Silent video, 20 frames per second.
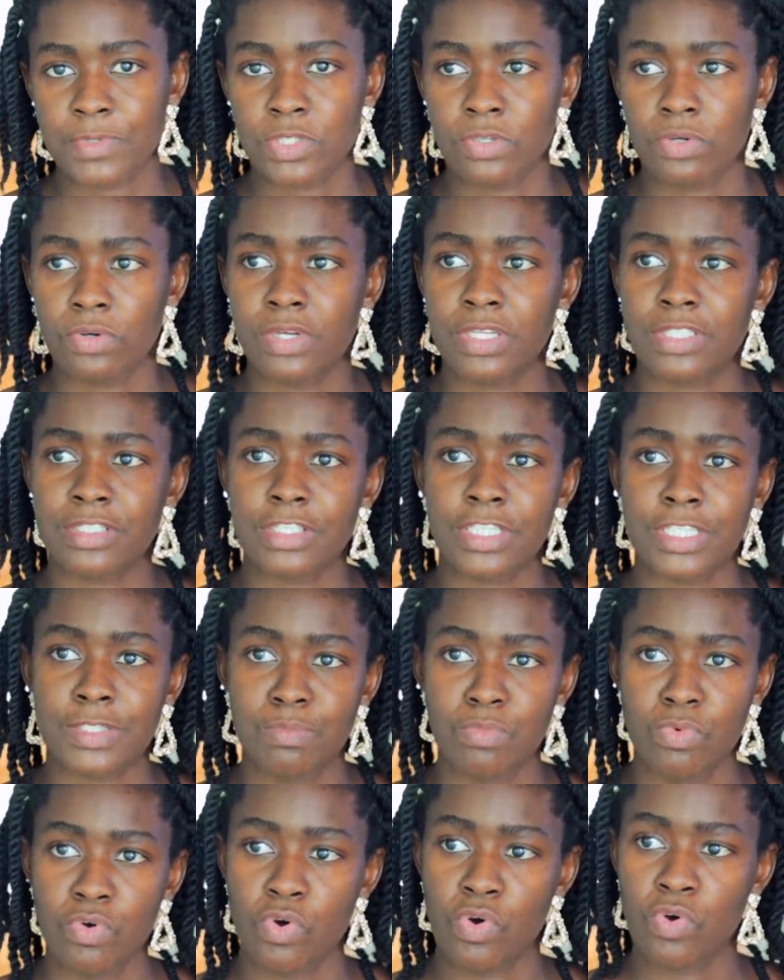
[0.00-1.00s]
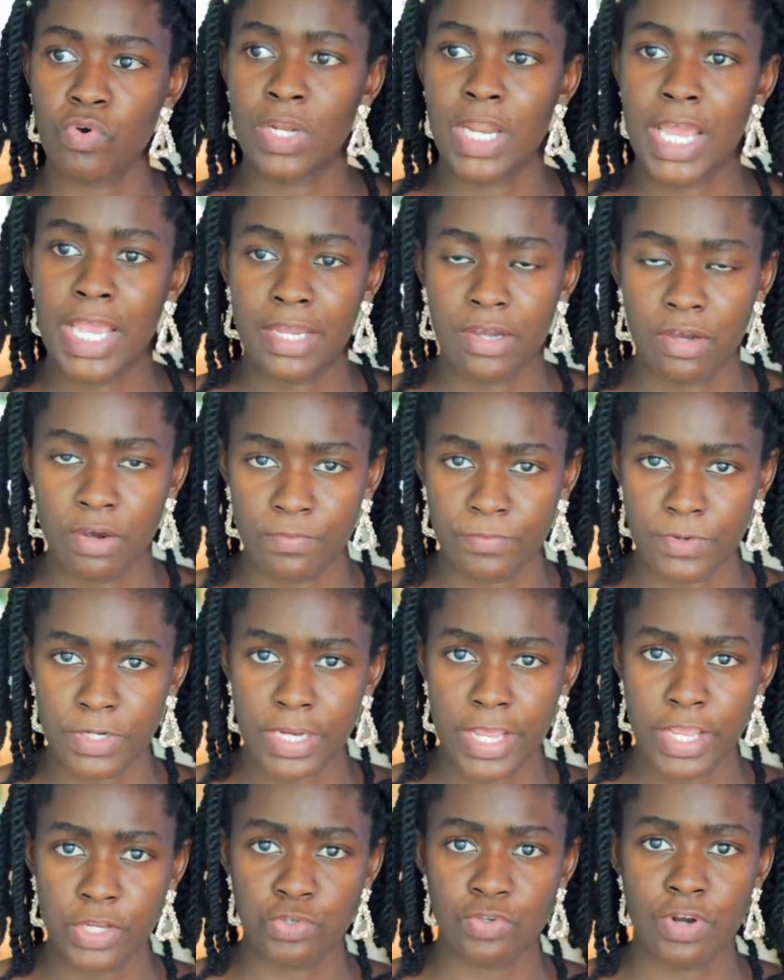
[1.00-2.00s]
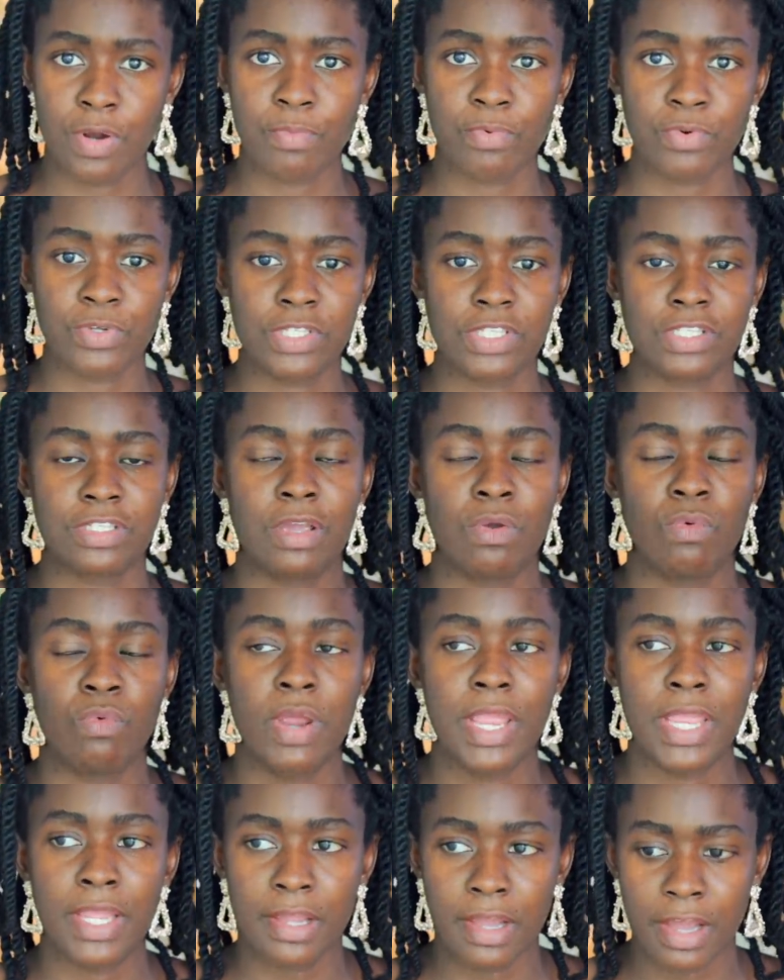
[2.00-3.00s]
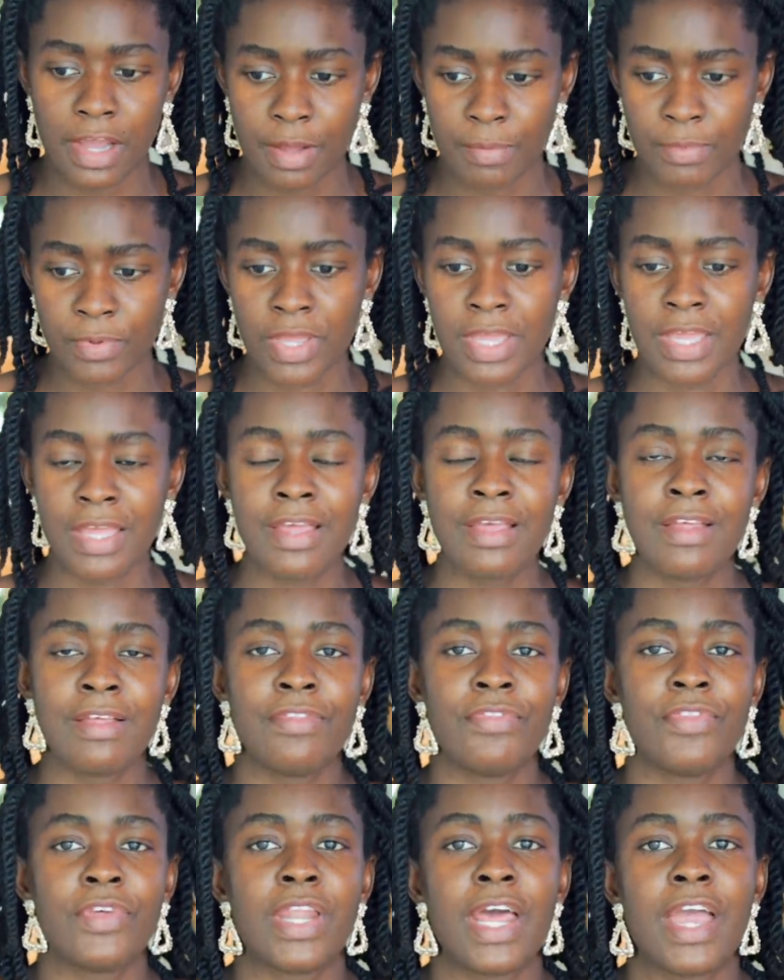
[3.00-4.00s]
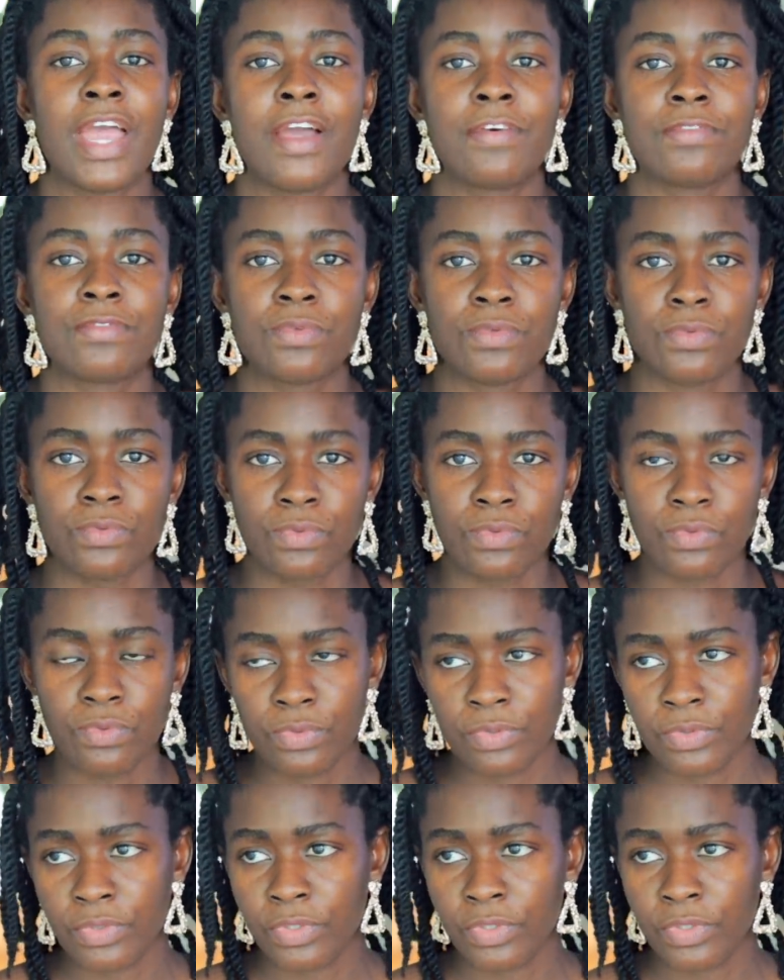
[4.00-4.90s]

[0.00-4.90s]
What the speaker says: So it's more like of a natural process. I wake up, then I have to